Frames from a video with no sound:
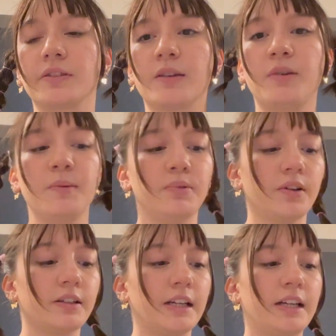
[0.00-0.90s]
Like people
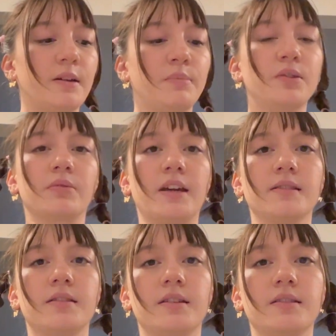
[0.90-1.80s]
are gonna be
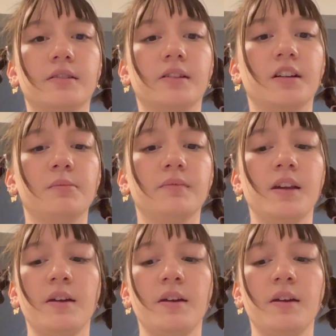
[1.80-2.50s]
racist and they're gonna